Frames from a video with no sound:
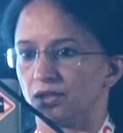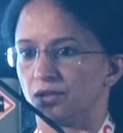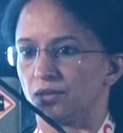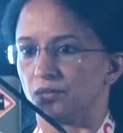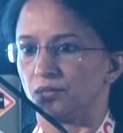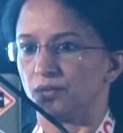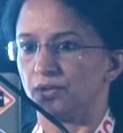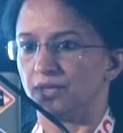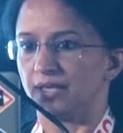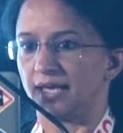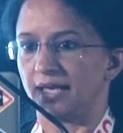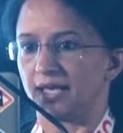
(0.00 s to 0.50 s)

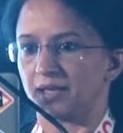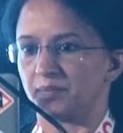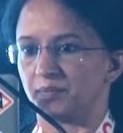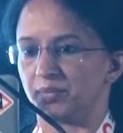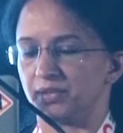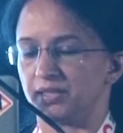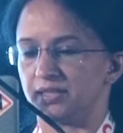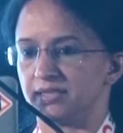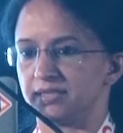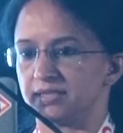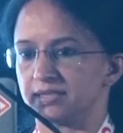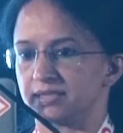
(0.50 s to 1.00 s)
what
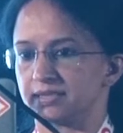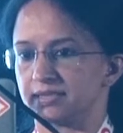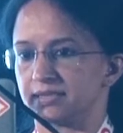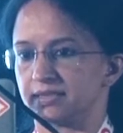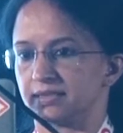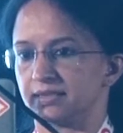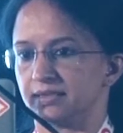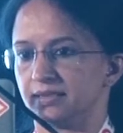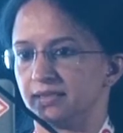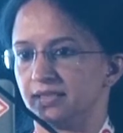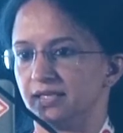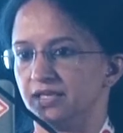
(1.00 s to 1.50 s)
happens
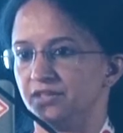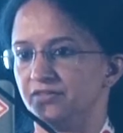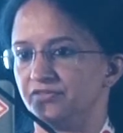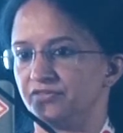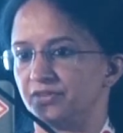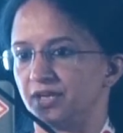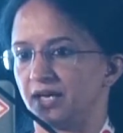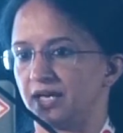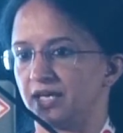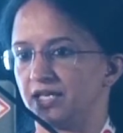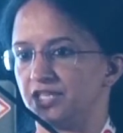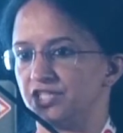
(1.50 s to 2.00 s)
if
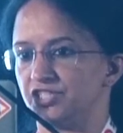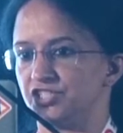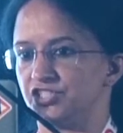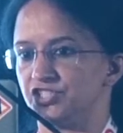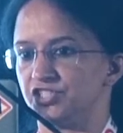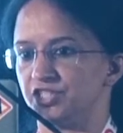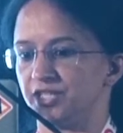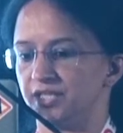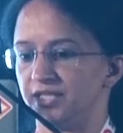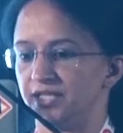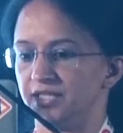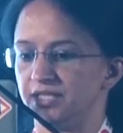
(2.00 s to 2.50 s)
I
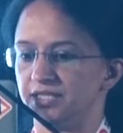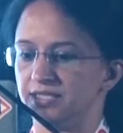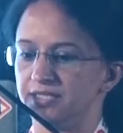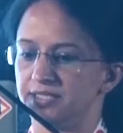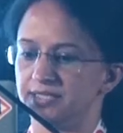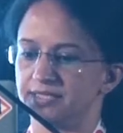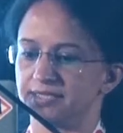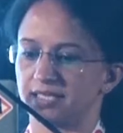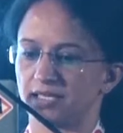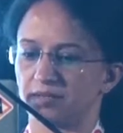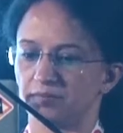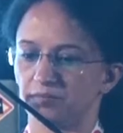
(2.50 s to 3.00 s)
change
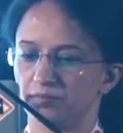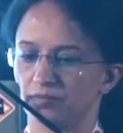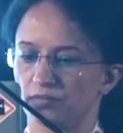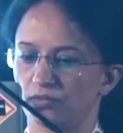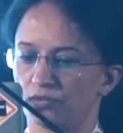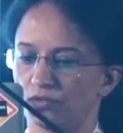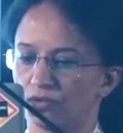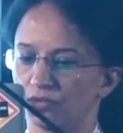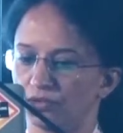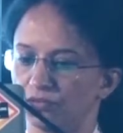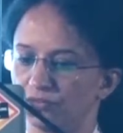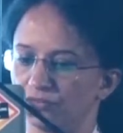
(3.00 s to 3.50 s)
some
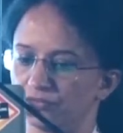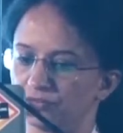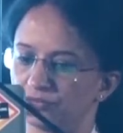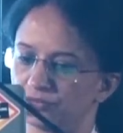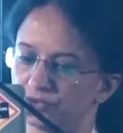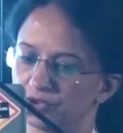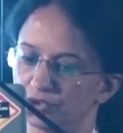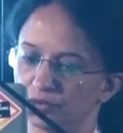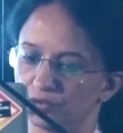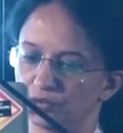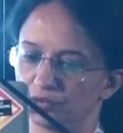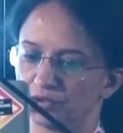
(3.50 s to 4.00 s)
of
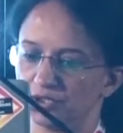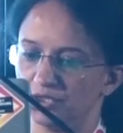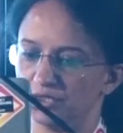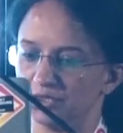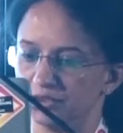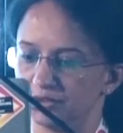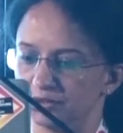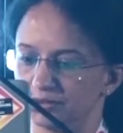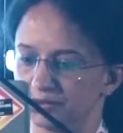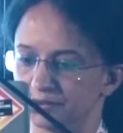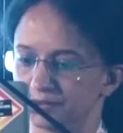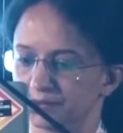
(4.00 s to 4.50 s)
the code
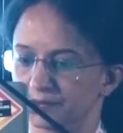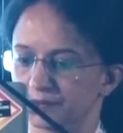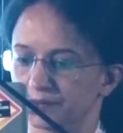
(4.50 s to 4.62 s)
here?